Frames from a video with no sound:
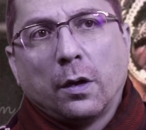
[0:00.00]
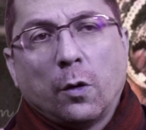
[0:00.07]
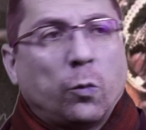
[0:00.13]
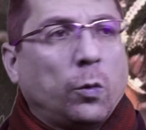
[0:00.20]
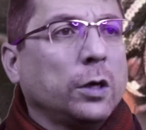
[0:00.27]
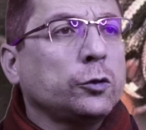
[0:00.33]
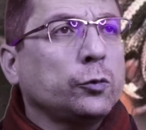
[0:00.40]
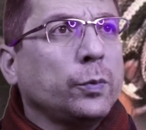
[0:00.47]

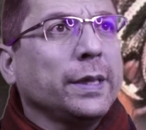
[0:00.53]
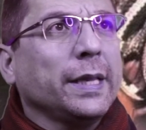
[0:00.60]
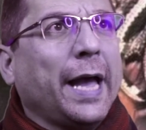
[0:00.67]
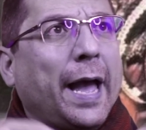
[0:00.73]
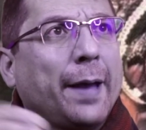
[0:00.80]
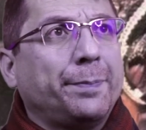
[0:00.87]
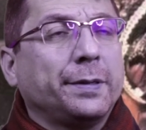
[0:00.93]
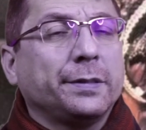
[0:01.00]
What will
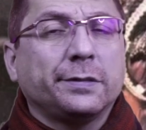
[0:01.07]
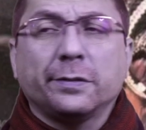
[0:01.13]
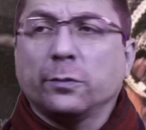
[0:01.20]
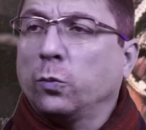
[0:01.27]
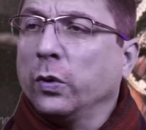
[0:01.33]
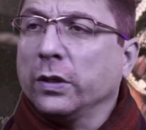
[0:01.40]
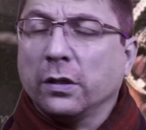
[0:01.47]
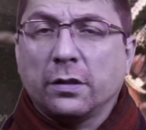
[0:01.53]
happen,
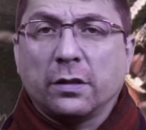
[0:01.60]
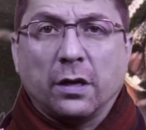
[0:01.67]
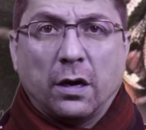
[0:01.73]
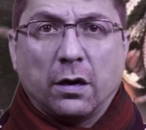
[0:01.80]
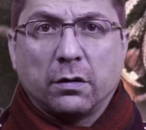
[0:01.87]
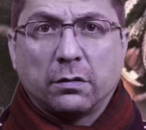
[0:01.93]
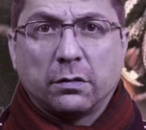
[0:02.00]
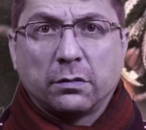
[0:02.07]
we don't
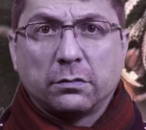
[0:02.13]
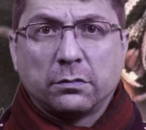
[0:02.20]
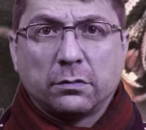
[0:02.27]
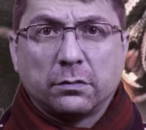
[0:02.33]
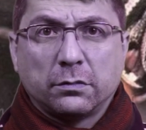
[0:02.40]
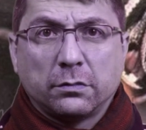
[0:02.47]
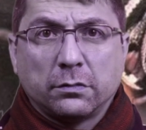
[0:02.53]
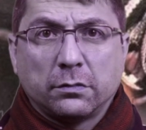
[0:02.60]
know.
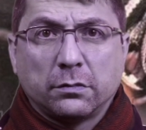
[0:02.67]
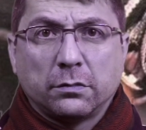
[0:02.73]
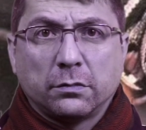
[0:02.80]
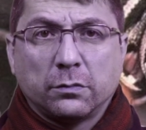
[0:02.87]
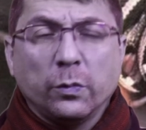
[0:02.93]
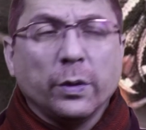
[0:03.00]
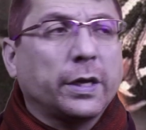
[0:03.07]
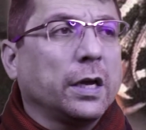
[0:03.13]

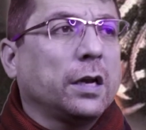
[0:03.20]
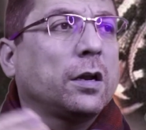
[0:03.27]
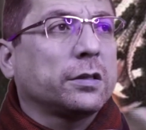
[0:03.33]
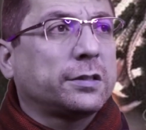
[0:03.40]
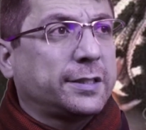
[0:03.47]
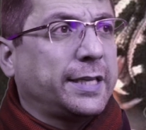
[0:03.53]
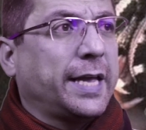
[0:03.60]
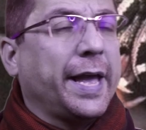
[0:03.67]
We
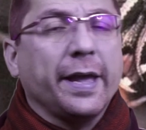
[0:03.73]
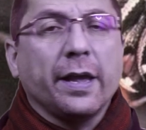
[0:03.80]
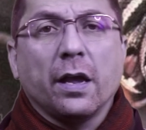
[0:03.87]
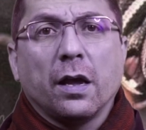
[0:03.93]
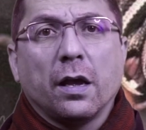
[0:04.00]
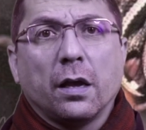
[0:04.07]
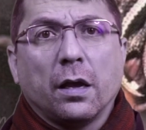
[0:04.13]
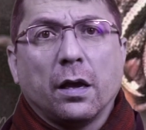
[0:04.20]
cannot say.
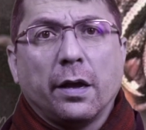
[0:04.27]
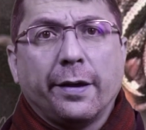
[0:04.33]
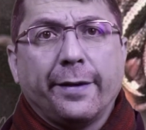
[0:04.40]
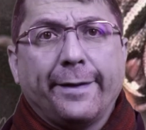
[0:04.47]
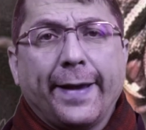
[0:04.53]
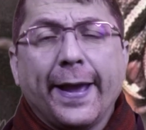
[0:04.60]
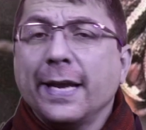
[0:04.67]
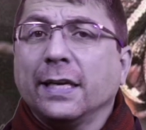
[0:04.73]

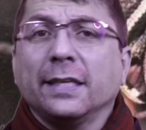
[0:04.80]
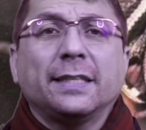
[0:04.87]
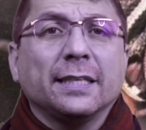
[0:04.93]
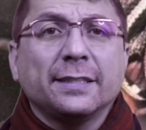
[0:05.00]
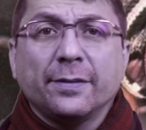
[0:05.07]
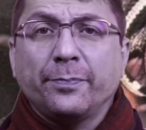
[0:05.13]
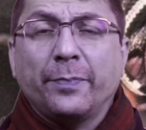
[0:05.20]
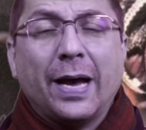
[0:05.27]
And it
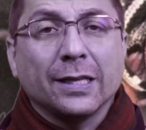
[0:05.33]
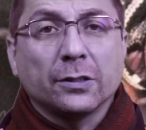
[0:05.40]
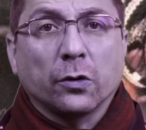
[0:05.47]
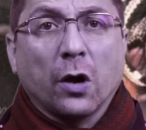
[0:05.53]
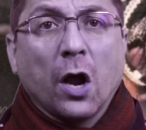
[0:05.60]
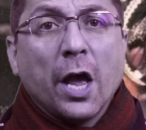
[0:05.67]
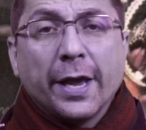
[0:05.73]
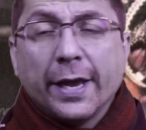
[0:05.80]
doesn't
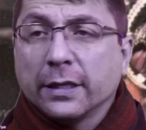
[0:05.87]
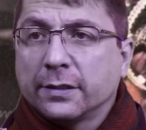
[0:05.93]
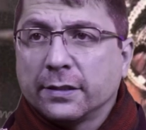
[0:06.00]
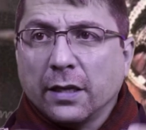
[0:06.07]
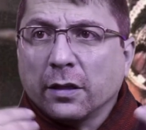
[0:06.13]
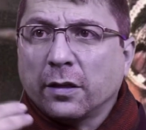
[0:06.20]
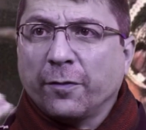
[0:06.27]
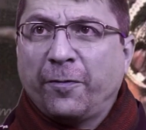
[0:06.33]
matter. It's
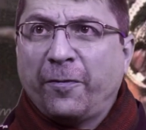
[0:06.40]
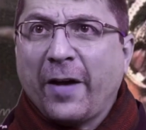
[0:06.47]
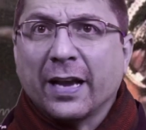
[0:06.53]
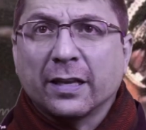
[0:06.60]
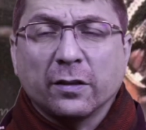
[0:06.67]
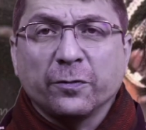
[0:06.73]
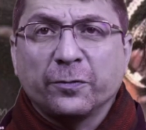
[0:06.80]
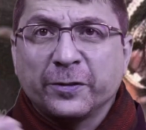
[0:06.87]
not a
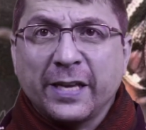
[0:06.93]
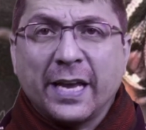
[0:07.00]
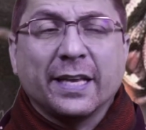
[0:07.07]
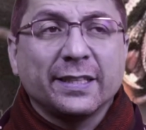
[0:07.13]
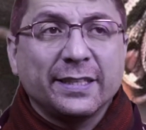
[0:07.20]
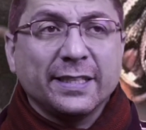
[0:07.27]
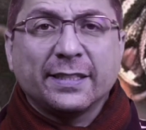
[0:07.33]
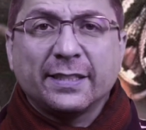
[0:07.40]
fact of
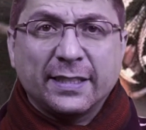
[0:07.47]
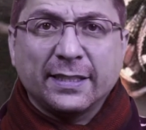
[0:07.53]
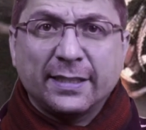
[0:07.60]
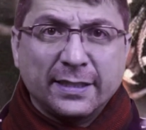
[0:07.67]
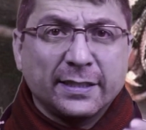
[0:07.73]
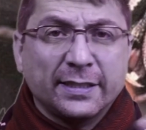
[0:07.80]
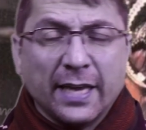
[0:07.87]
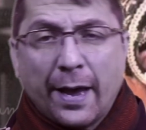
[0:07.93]
saying
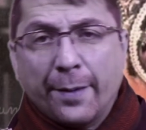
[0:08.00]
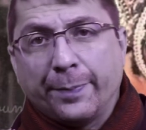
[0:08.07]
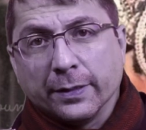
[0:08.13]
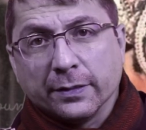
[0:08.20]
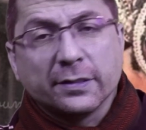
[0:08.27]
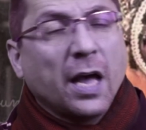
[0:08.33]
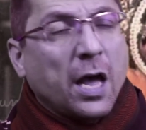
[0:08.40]
this happens.